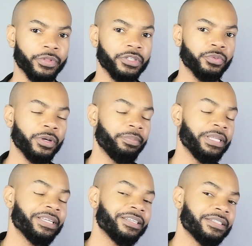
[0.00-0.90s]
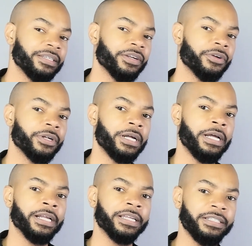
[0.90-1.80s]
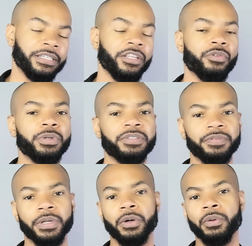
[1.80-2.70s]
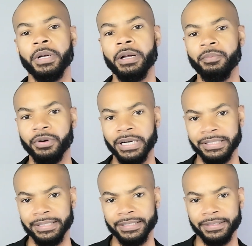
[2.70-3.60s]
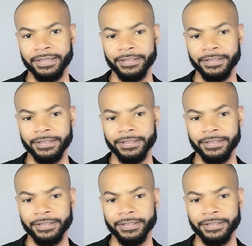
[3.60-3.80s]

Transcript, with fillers: this would be considered continuous flow process